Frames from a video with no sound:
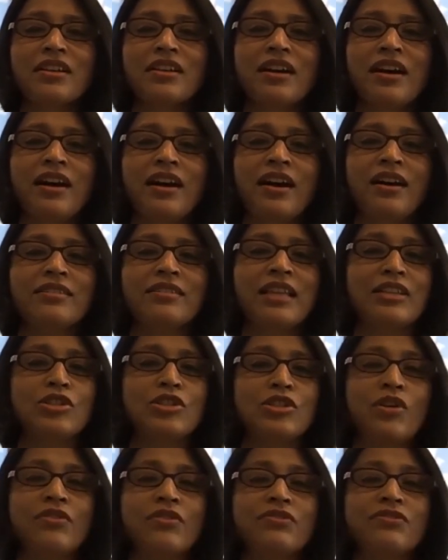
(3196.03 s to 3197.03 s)
uh, that
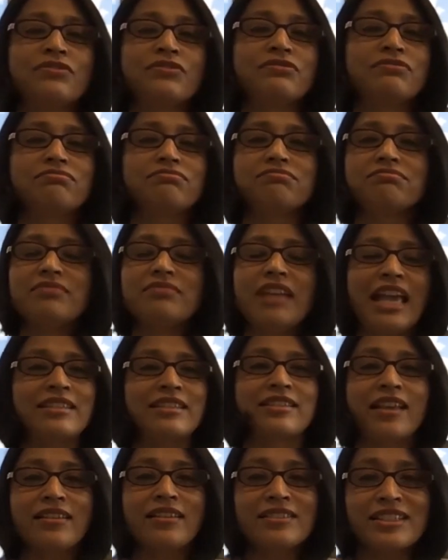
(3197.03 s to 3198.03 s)
you have
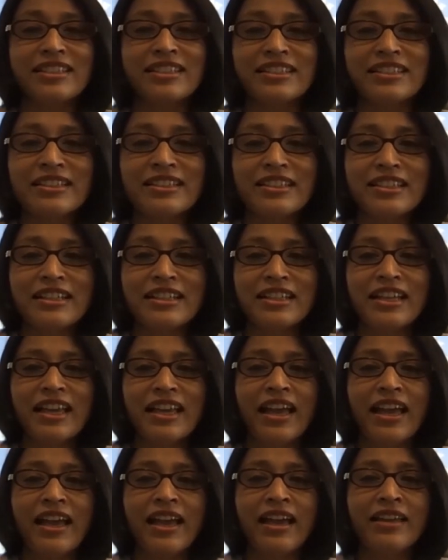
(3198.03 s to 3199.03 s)
excelled in
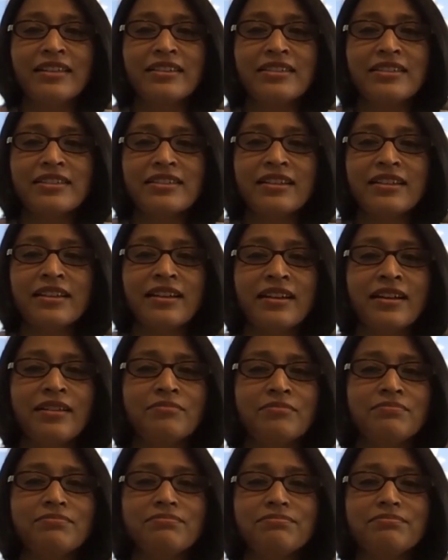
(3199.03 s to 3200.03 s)
and uh,
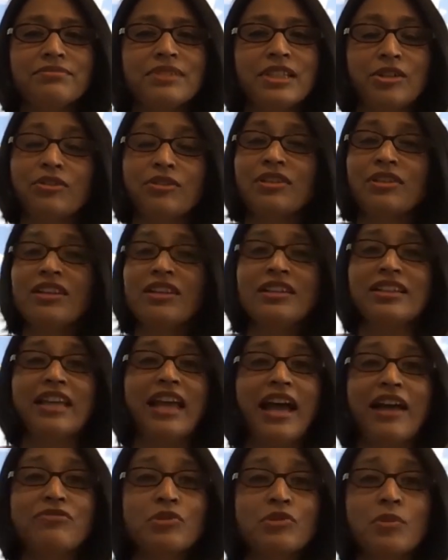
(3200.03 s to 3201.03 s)
you know clearly there
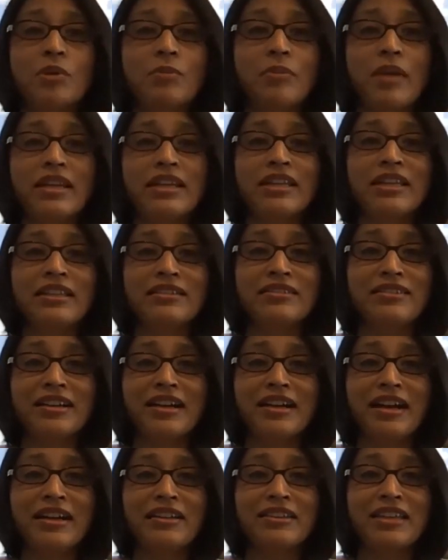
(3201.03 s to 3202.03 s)
have to be many
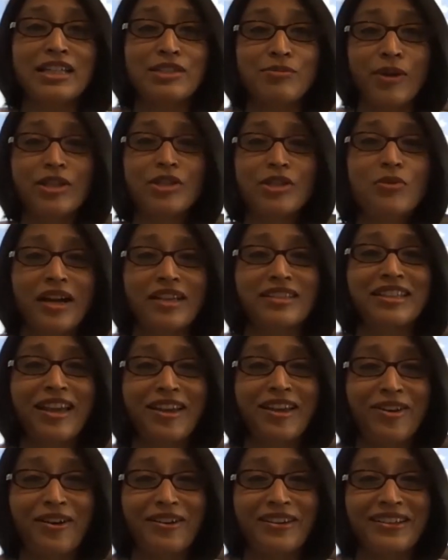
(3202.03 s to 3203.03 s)
uh, that's why you are at
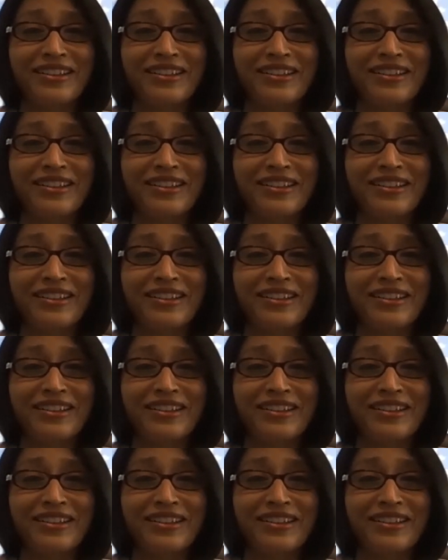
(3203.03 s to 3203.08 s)
kellogg